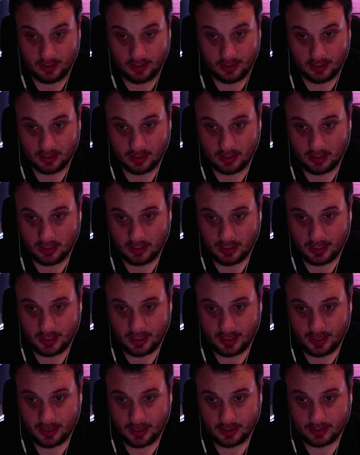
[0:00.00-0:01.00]
Click
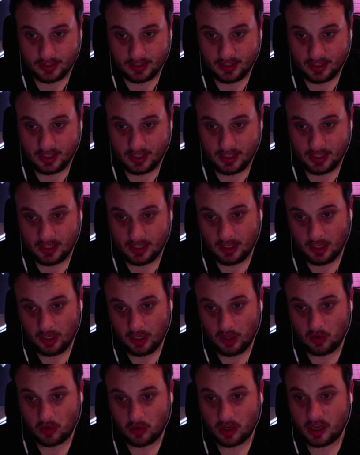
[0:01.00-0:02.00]
here to get
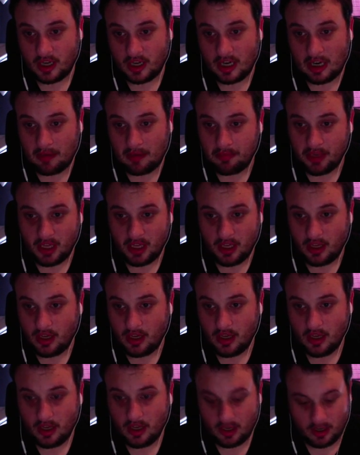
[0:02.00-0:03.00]
your copy
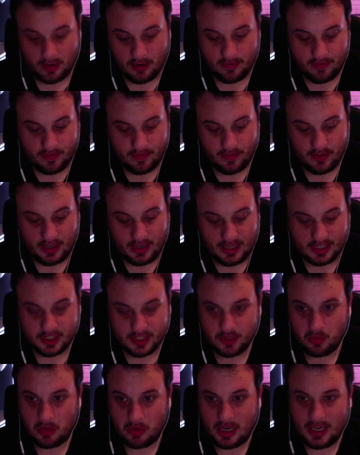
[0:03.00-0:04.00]
of
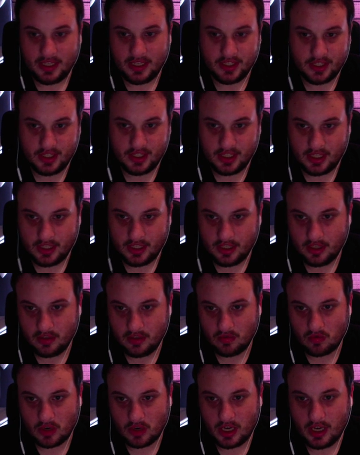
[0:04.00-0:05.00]
XYZ,
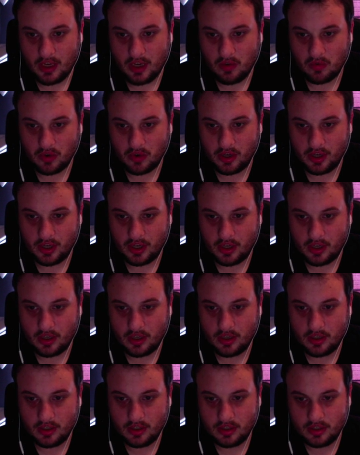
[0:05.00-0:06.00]
right? We're gonna
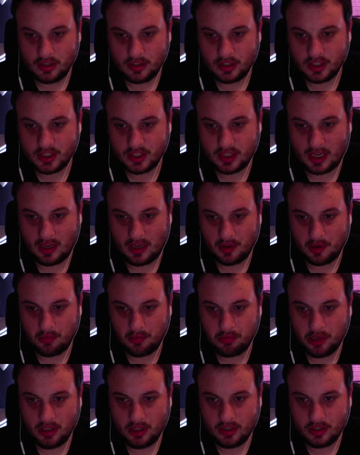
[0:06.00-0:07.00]
style the
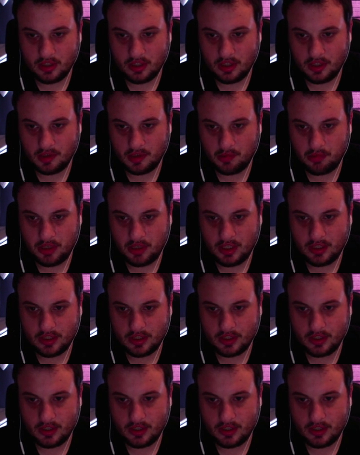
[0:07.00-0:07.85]
button a little bit,